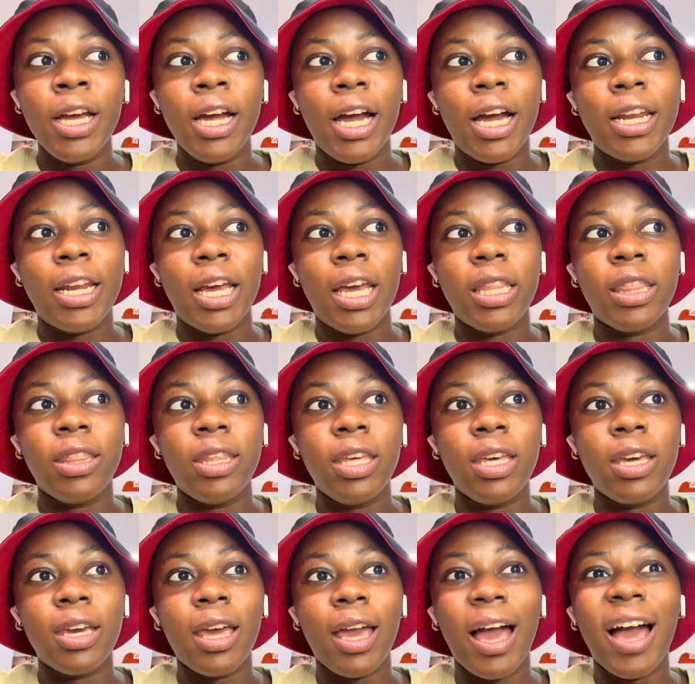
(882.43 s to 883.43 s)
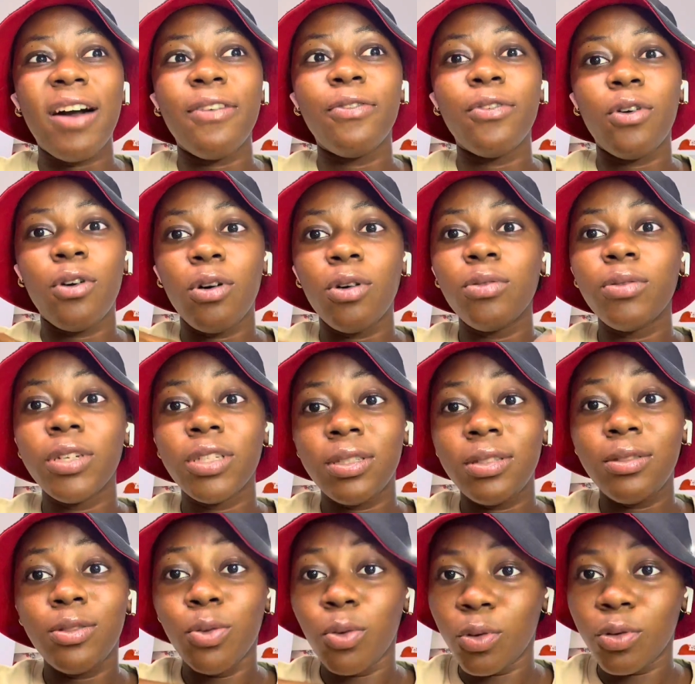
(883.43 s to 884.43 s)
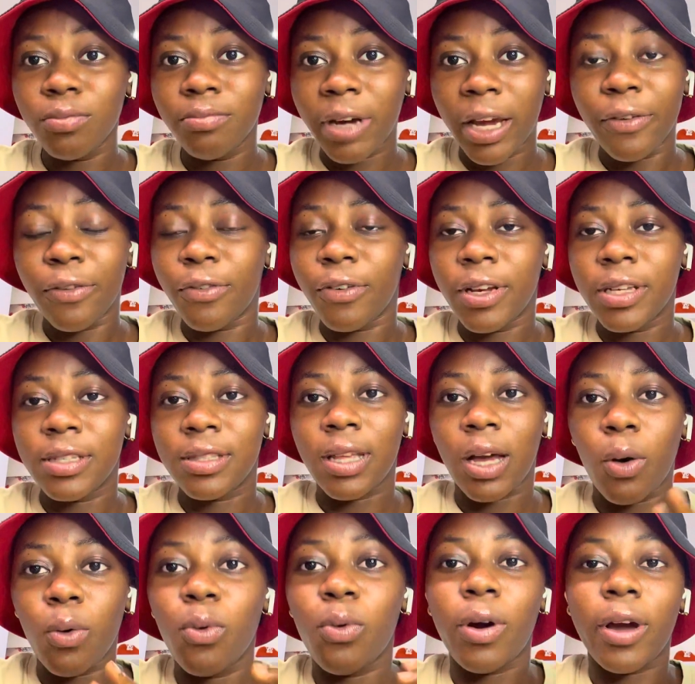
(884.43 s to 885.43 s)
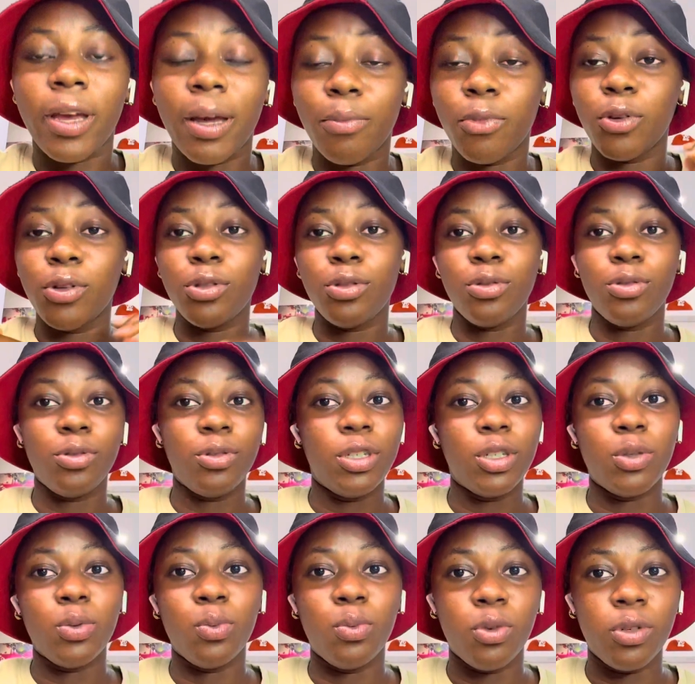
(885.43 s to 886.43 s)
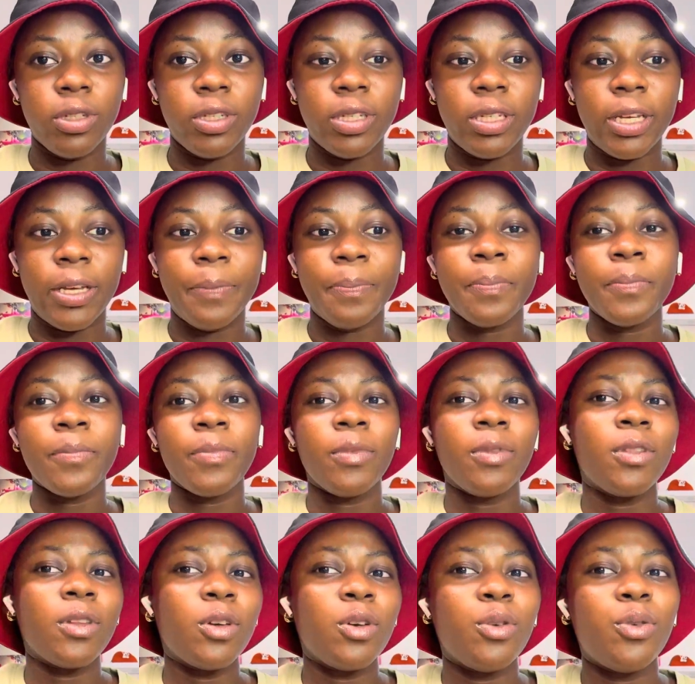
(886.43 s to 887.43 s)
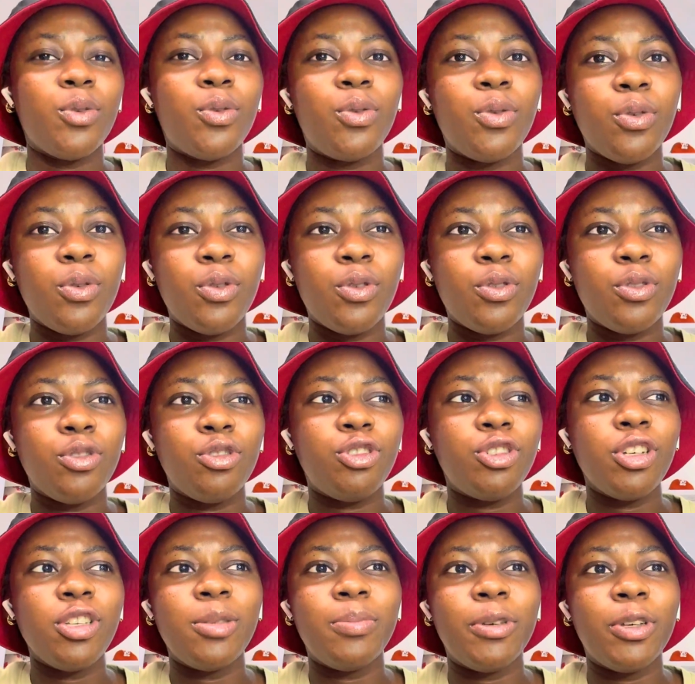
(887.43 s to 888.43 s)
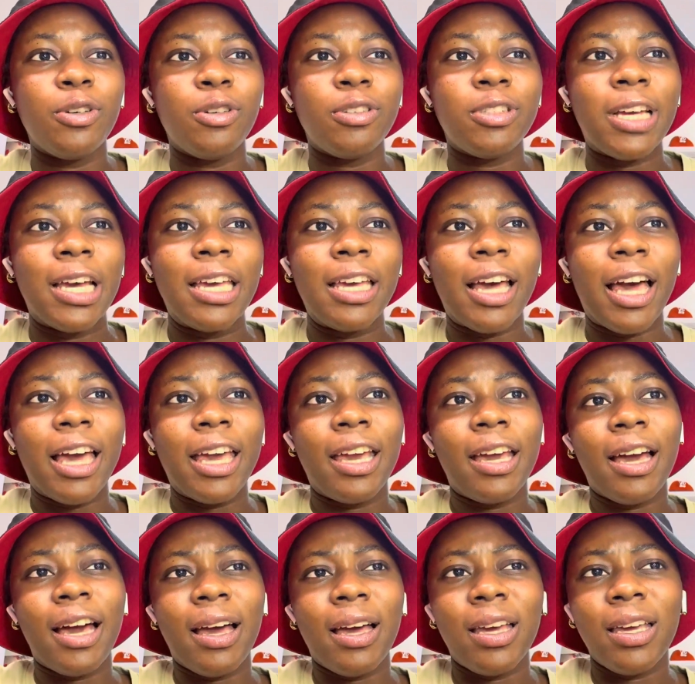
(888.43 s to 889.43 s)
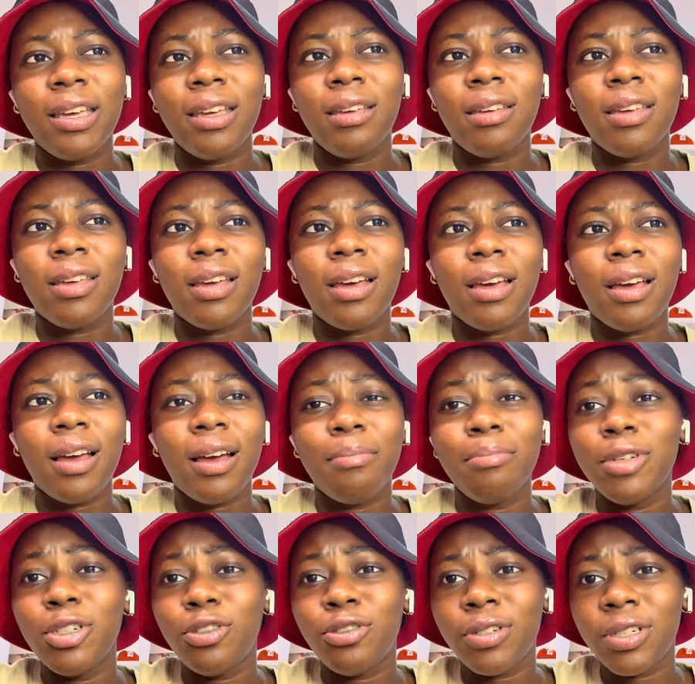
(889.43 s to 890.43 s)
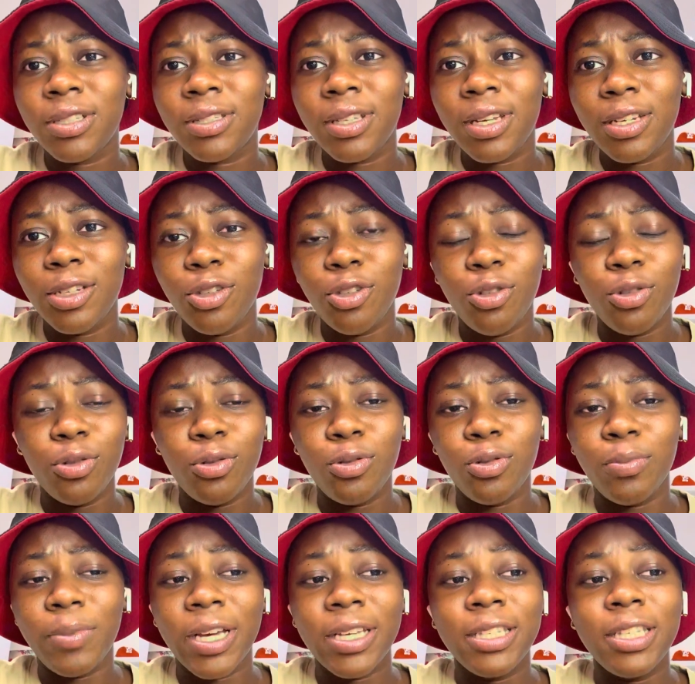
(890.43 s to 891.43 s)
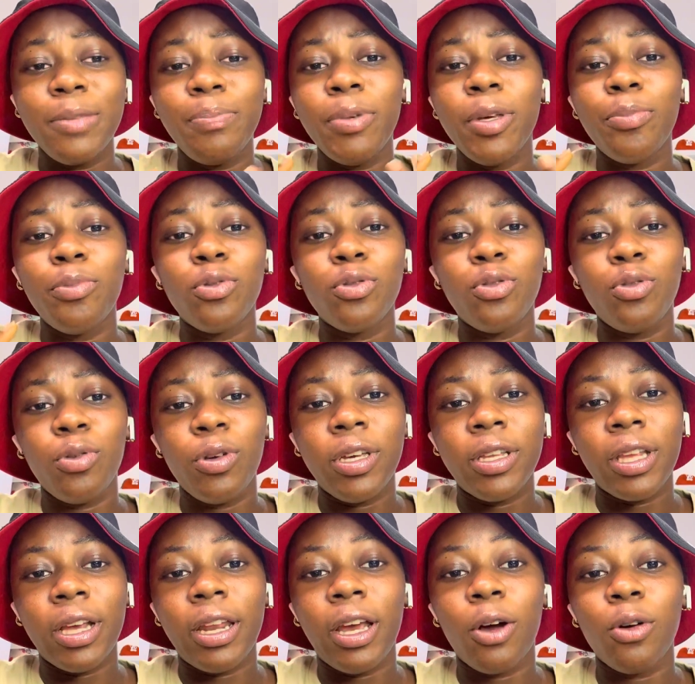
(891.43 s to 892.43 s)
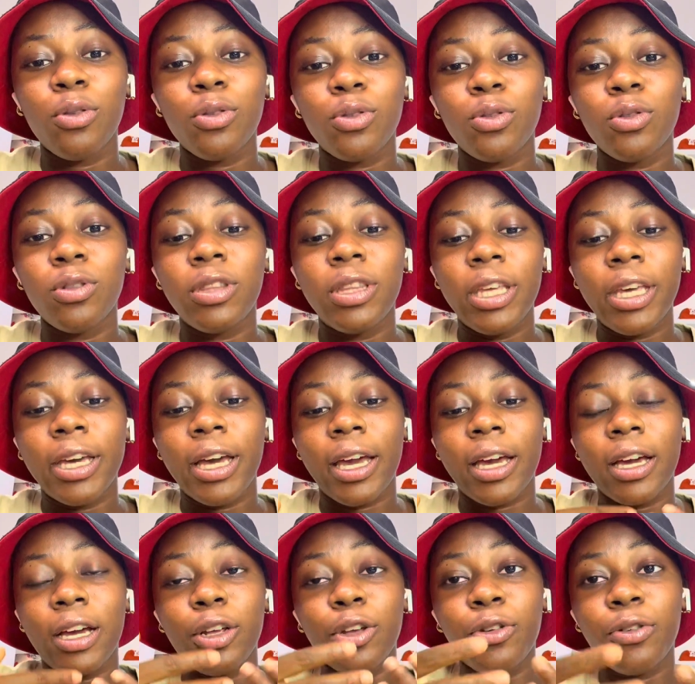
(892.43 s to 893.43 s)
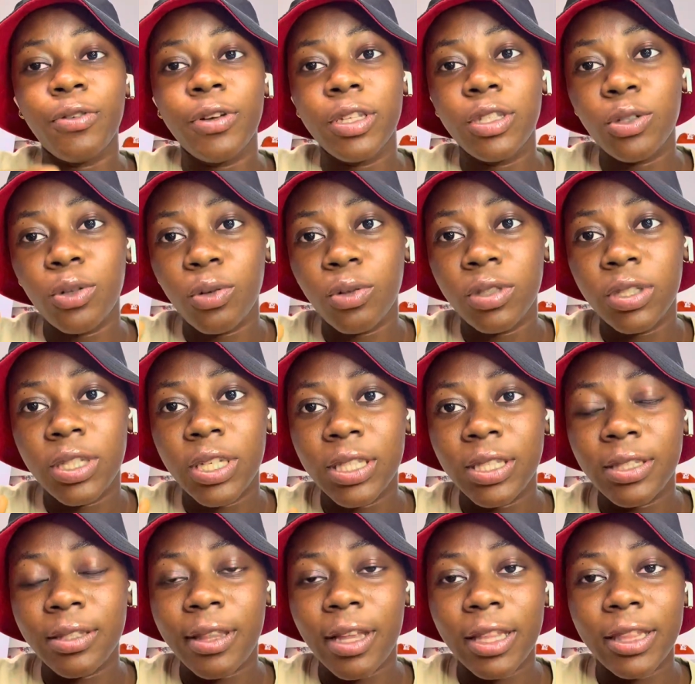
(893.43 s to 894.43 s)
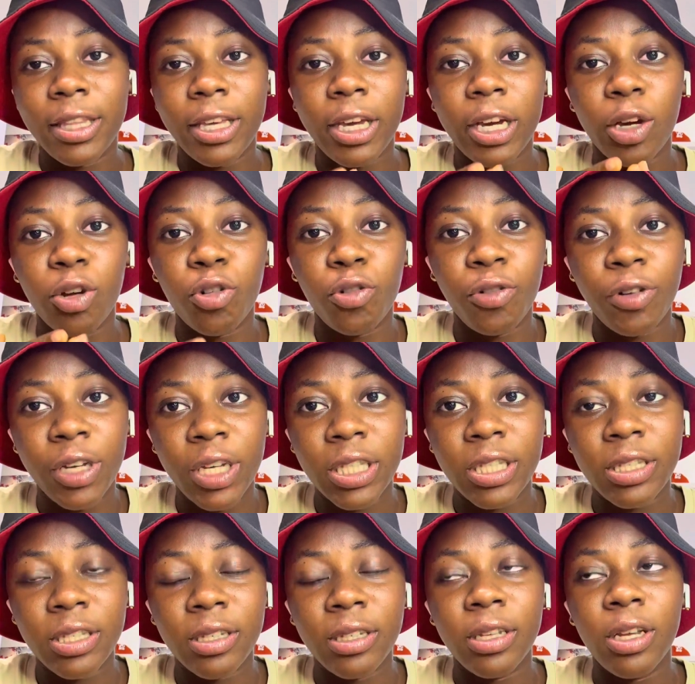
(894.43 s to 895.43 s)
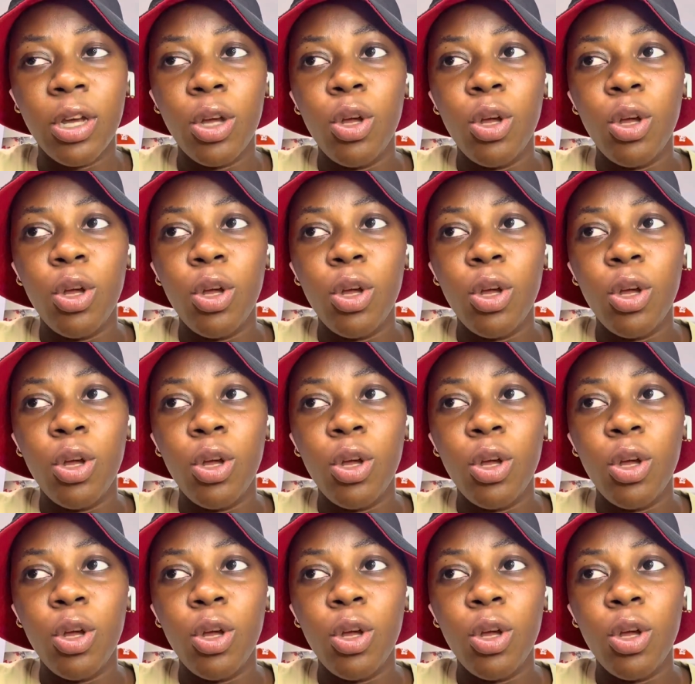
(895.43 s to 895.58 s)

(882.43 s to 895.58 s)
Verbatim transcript: and i think i've always told my friends that oh i am going to do this one day so just because i i i am interested in youtube i see people do it and i also think i can create contents that they are creating